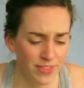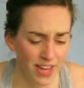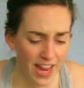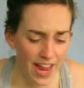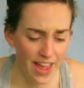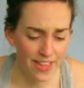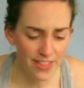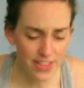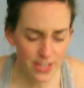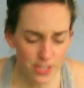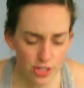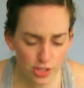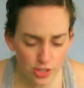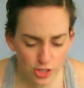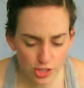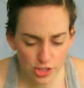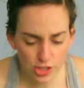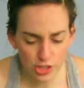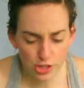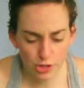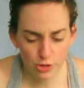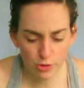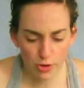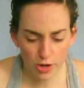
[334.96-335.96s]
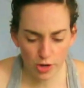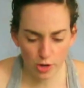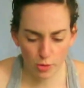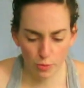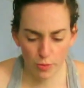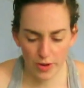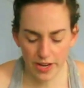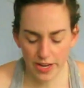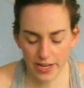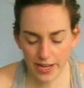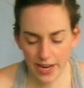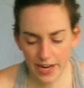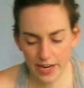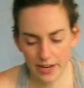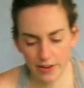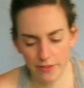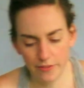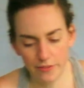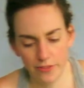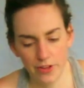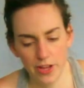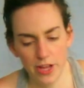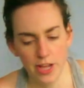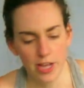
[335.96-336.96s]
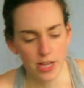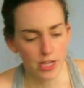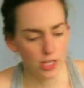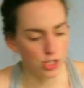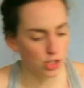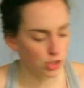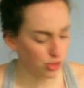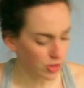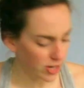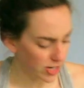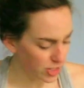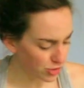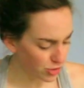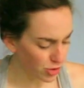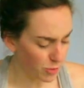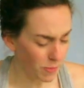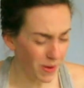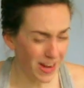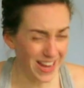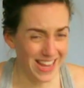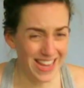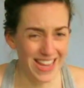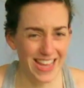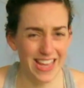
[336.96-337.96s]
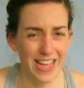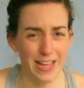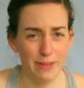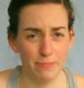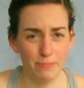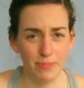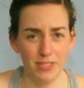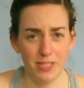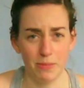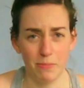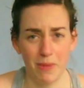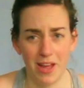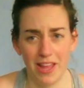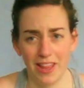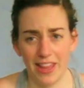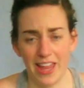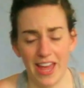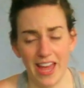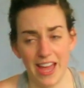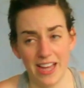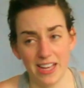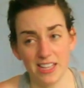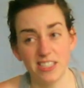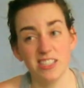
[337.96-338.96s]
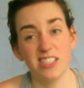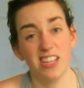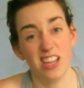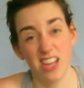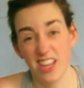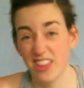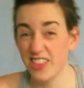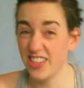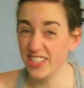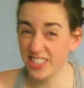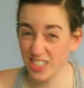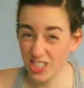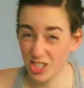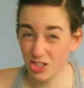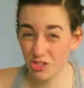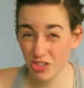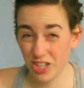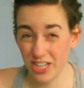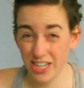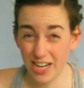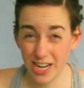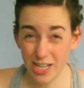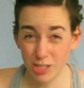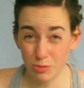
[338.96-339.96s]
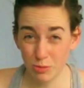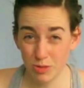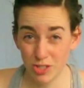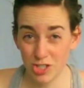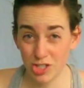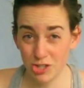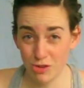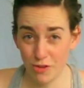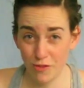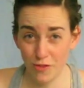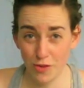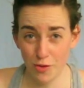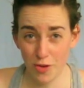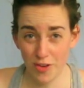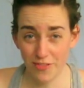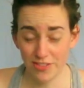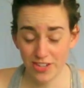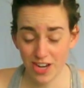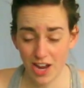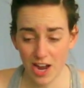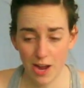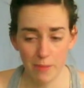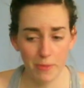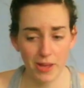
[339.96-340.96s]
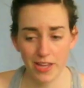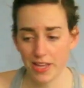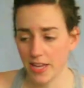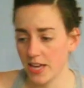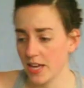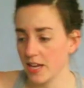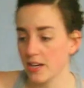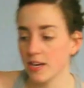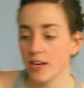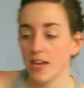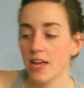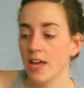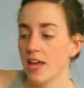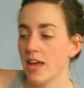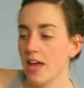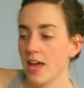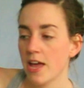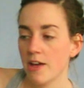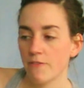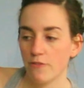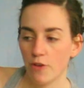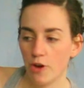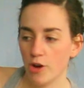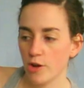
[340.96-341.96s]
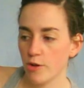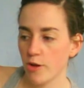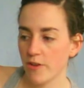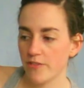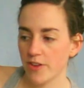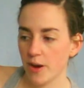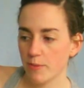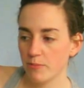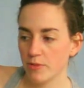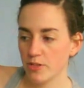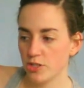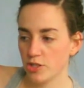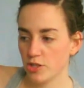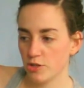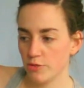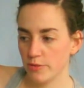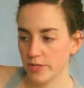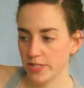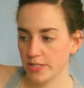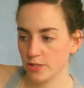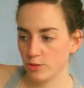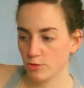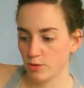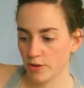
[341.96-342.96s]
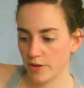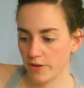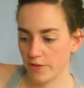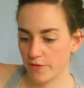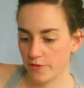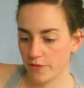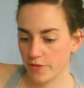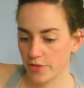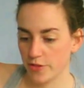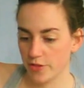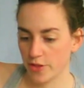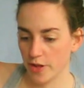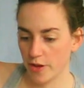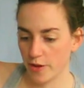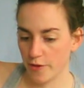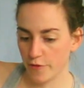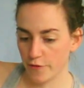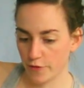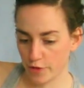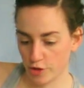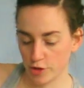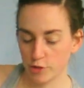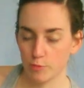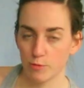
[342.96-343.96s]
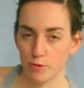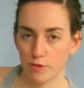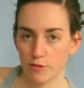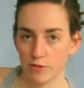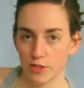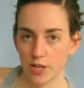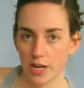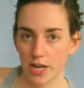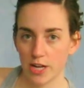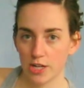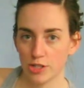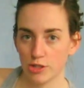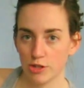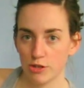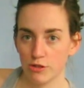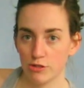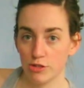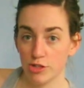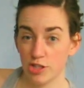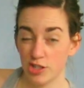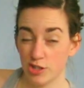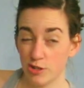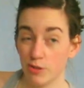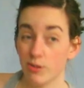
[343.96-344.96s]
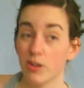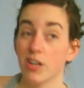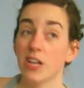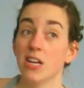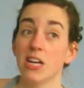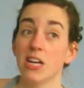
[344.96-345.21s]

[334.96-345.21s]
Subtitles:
and then just do a quick kind of stretch for my hips and my legs. This is a really nice one too if you have time. Again, if all you have time to do is sort of the first moves that I showed you,